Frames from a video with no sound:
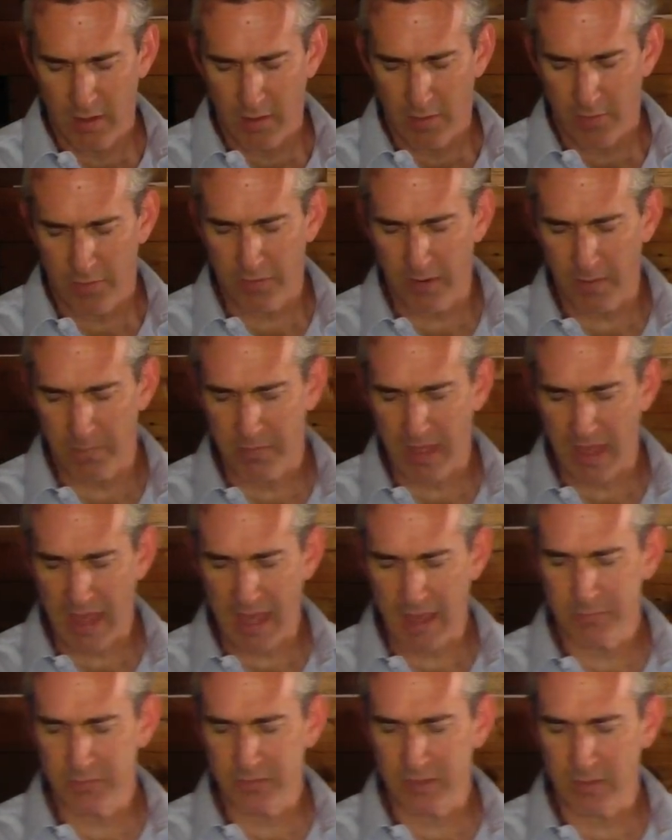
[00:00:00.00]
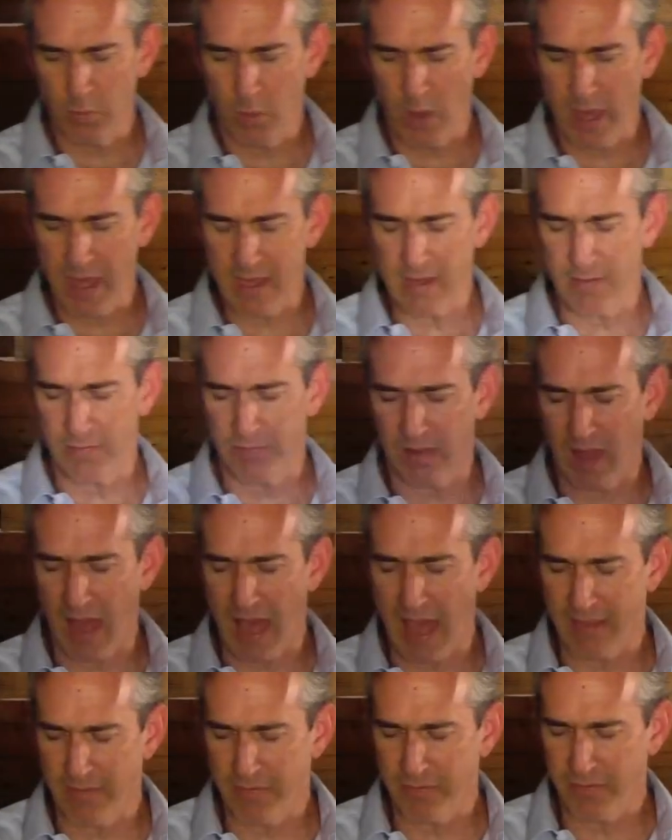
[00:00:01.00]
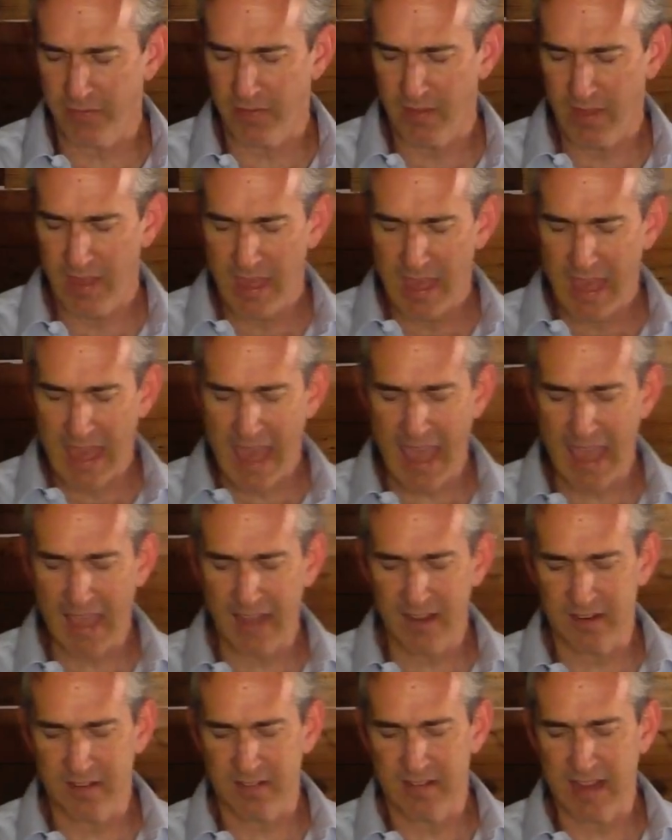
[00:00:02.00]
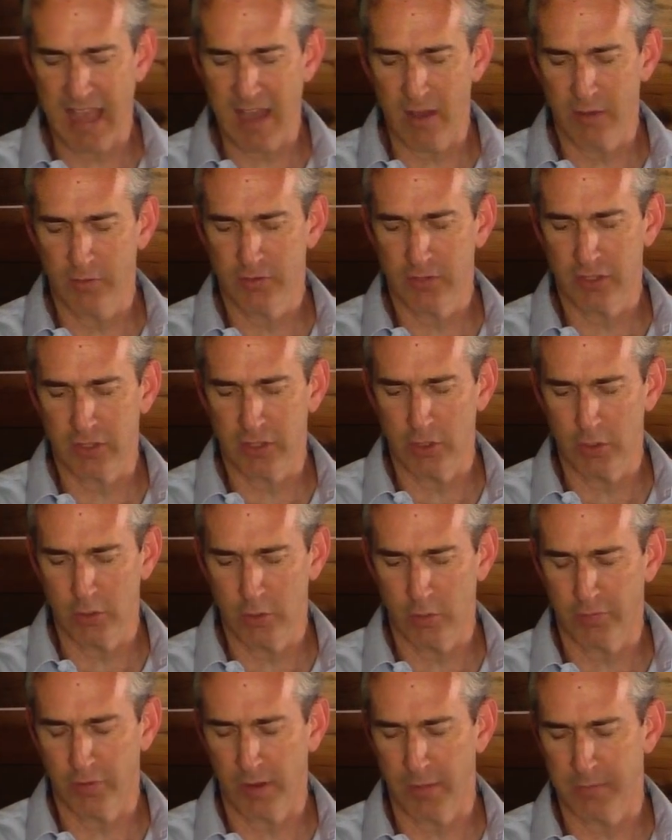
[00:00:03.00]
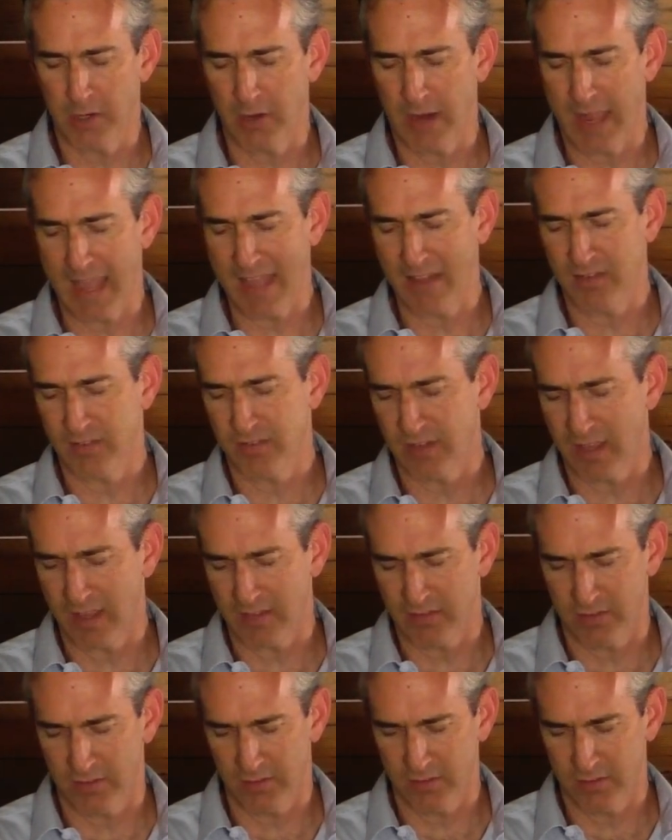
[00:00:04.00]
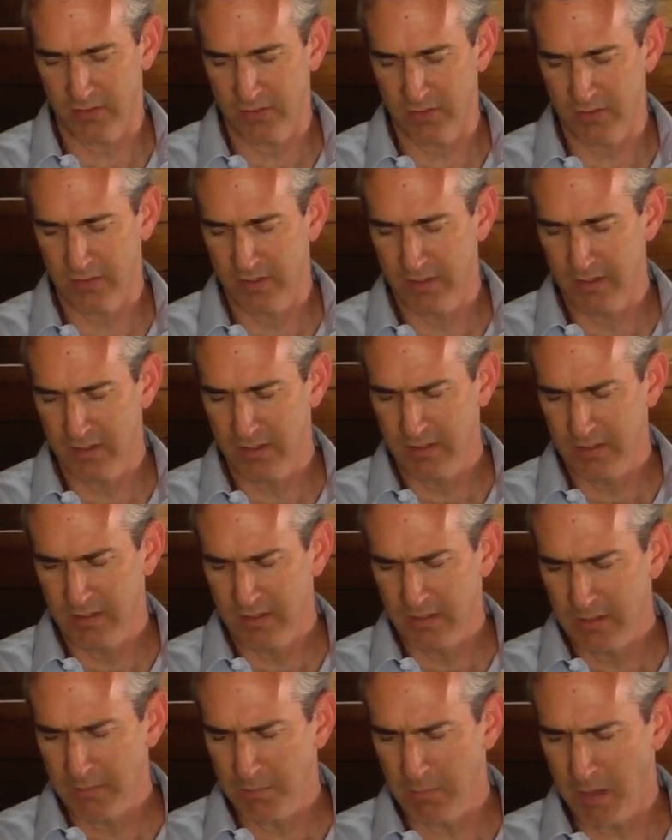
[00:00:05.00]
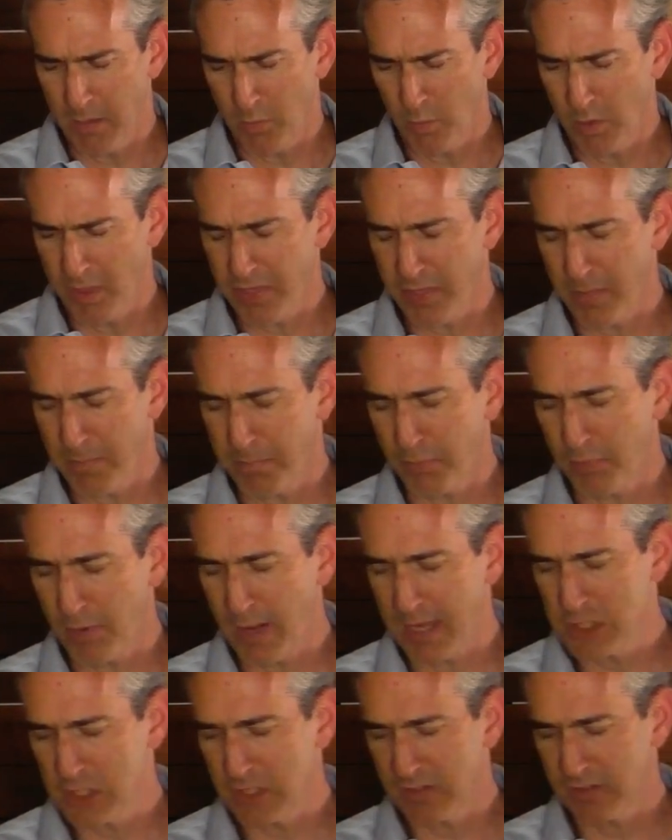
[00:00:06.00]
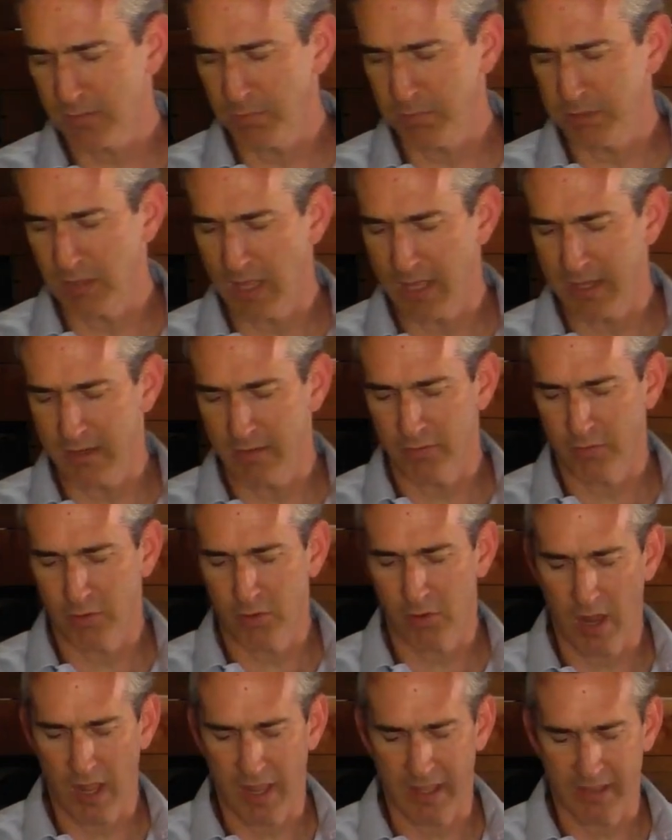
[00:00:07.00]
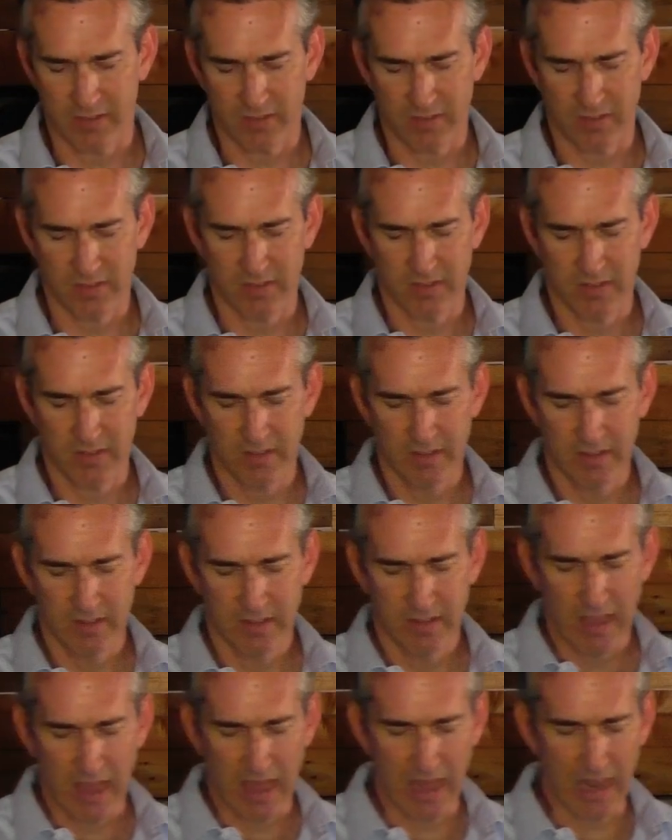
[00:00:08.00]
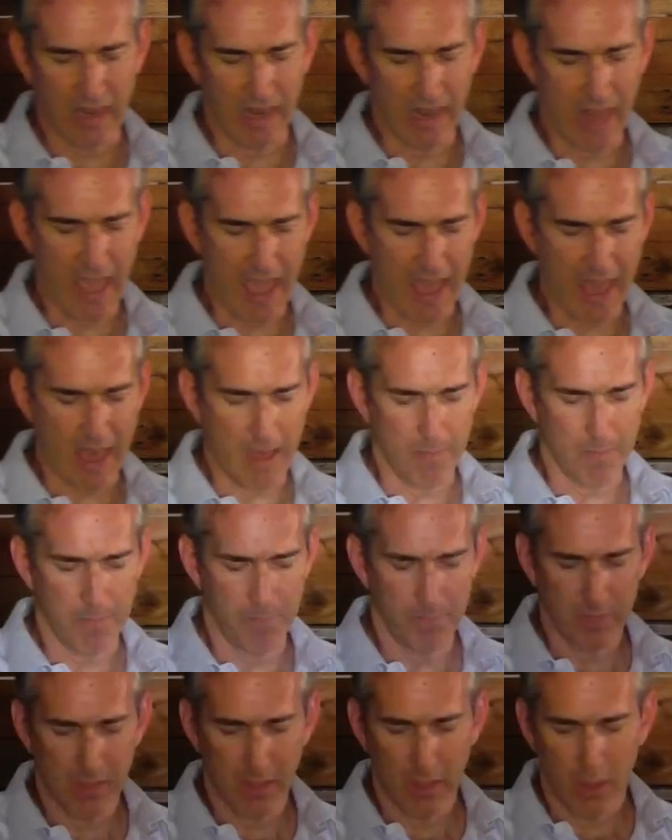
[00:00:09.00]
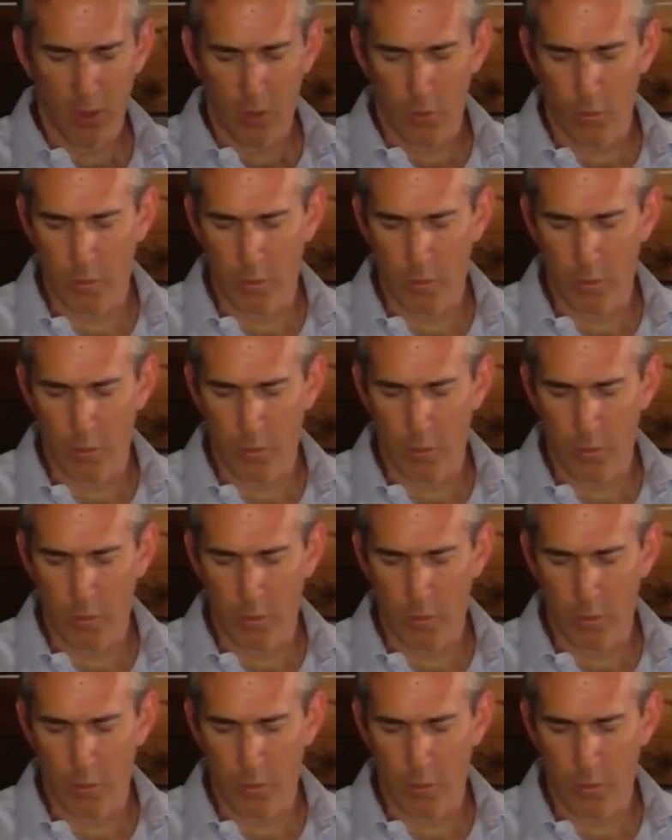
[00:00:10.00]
from the empty way of life handed down to you from your ancestors, but with the precious blood of Christ, a lamb